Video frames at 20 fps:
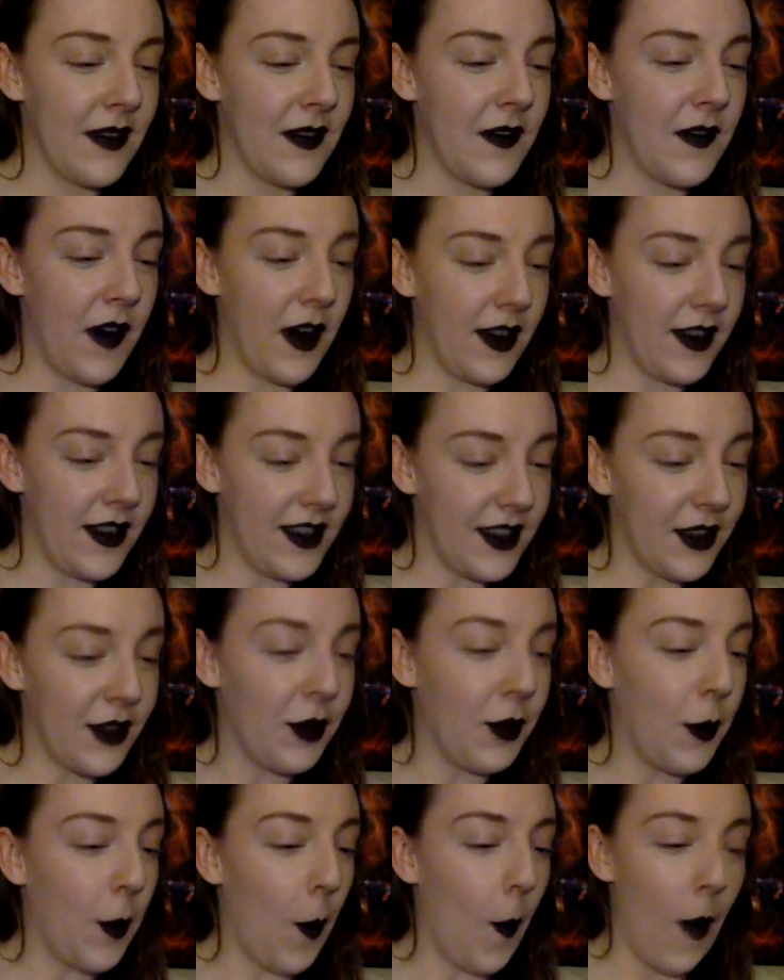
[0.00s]

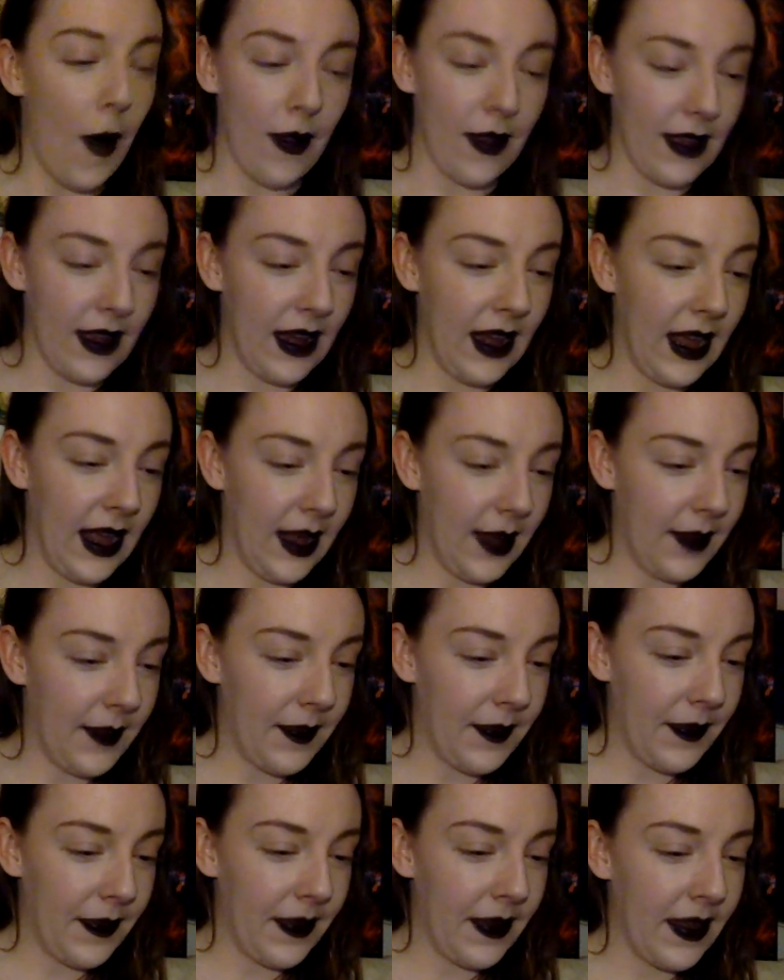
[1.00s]
farcical quality.
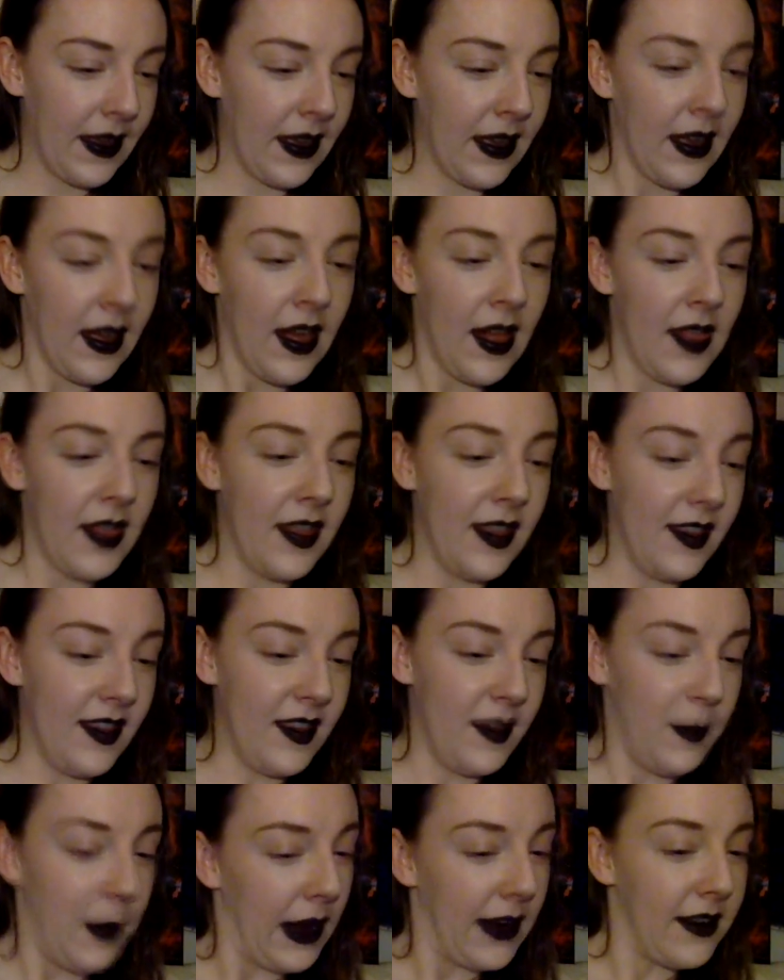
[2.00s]
The
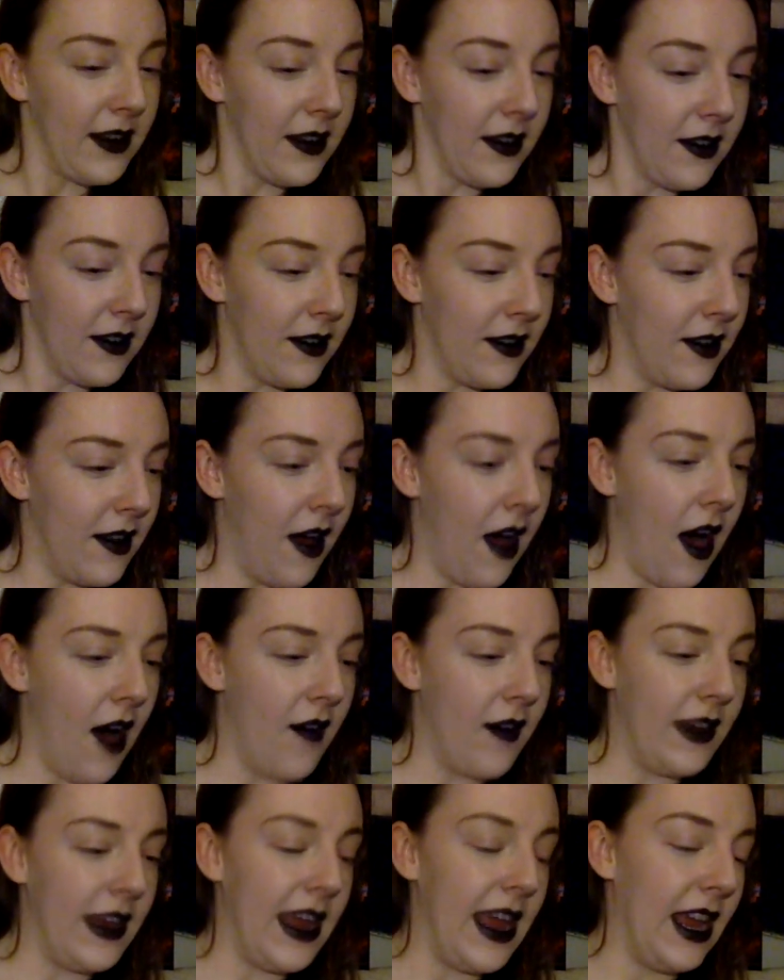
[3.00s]
spectacle
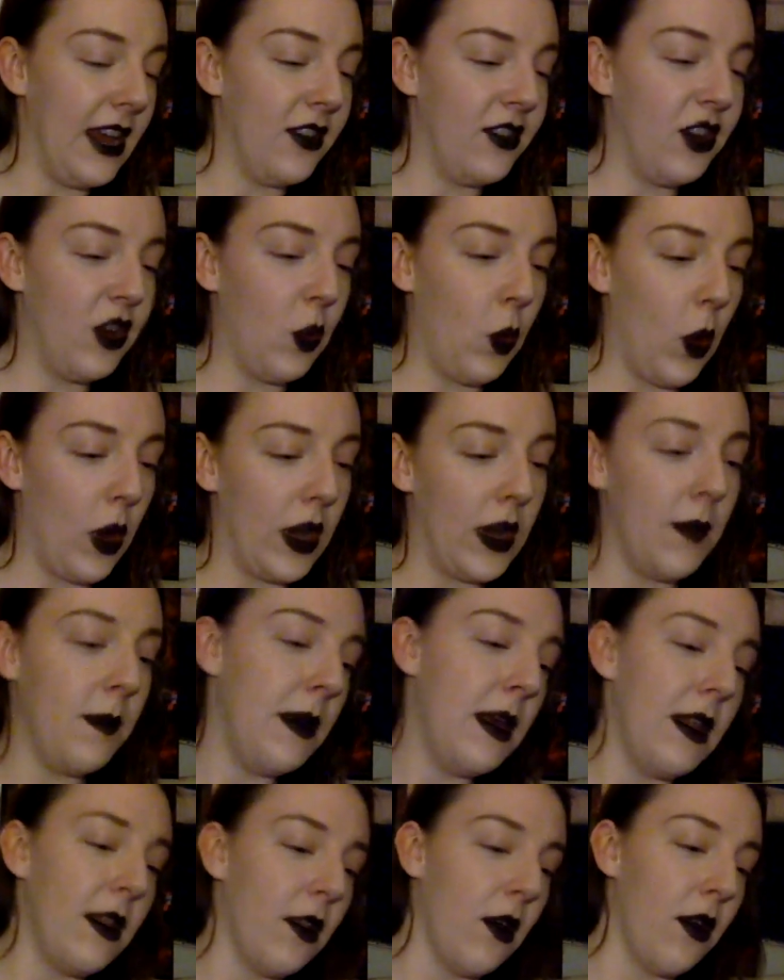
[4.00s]
of an aging
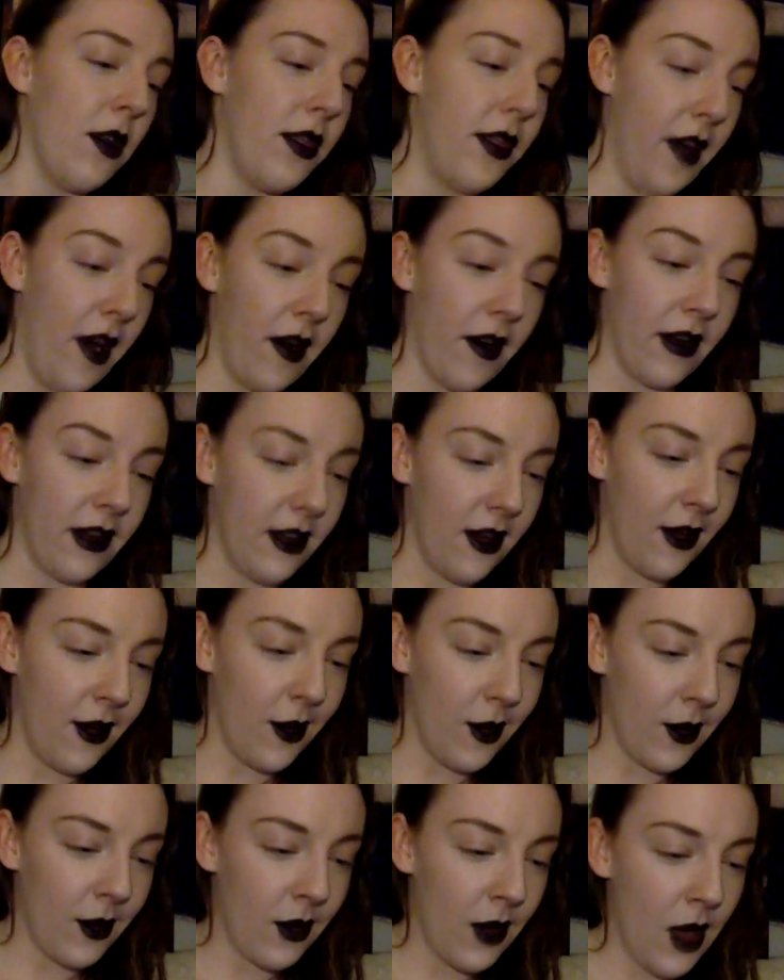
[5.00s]
wannabe
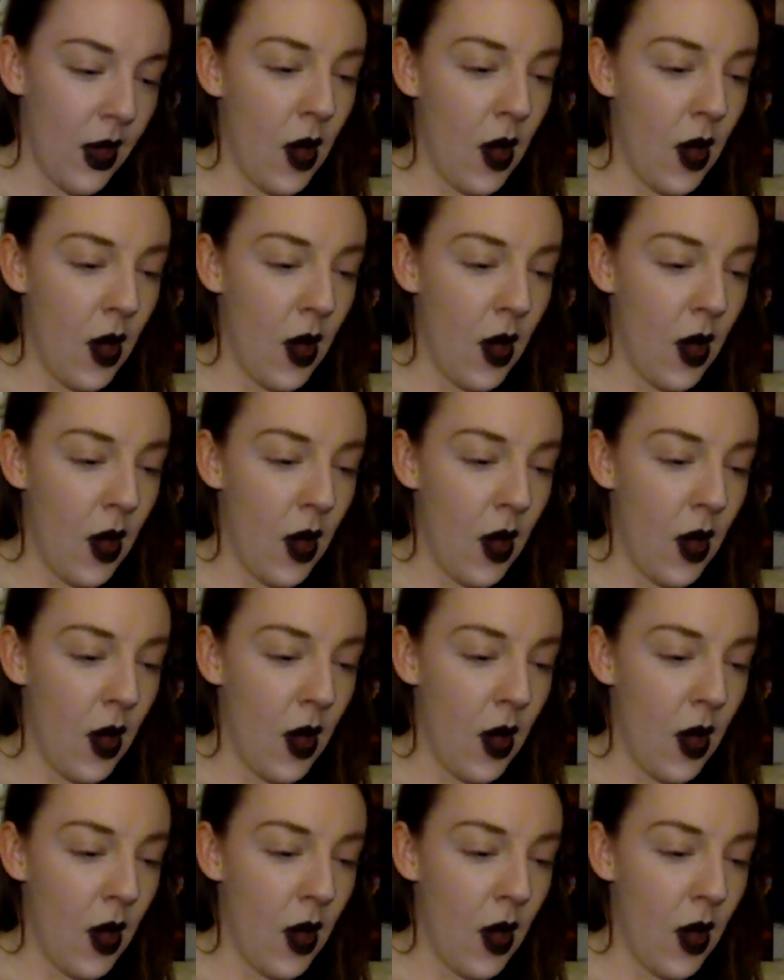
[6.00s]
Lothario